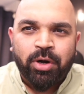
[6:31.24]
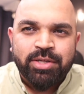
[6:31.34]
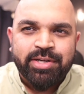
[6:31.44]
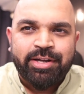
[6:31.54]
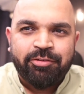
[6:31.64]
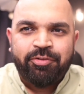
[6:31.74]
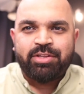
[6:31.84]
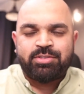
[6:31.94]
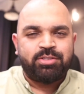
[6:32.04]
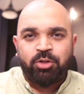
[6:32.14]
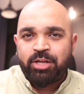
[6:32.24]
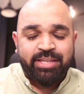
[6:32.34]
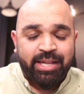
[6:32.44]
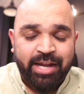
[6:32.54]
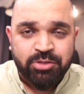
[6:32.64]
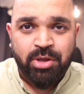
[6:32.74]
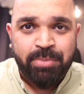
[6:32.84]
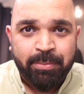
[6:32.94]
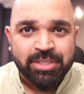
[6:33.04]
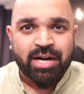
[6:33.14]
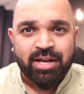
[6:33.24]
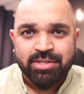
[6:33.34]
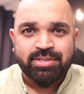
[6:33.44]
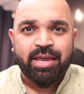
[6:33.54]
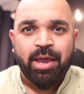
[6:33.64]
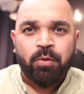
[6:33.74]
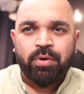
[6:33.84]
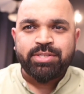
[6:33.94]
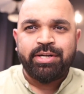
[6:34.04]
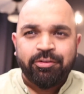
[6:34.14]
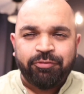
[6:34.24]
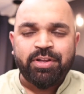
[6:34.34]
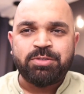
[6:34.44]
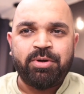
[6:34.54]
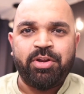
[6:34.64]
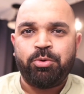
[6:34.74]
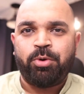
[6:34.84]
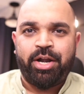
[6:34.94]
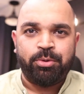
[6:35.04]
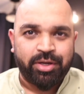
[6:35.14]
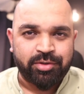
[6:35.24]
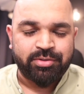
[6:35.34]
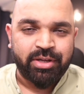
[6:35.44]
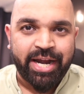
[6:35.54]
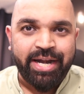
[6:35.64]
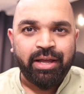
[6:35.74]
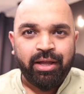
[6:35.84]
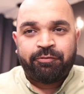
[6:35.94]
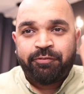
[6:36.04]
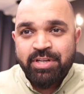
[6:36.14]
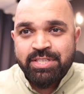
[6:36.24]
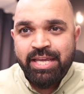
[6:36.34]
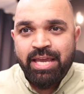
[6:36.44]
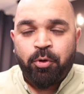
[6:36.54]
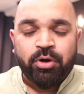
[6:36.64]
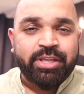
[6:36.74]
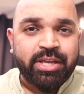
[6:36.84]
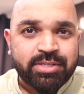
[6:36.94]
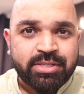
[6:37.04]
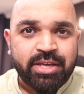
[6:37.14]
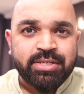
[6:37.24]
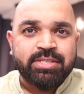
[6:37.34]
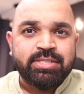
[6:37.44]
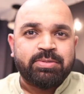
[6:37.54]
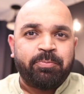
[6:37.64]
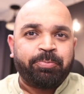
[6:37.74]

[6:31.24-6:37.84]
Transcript: is the difference. Now that's when people start asking, what's the difference between UI and UX, right? Firstly, about this is,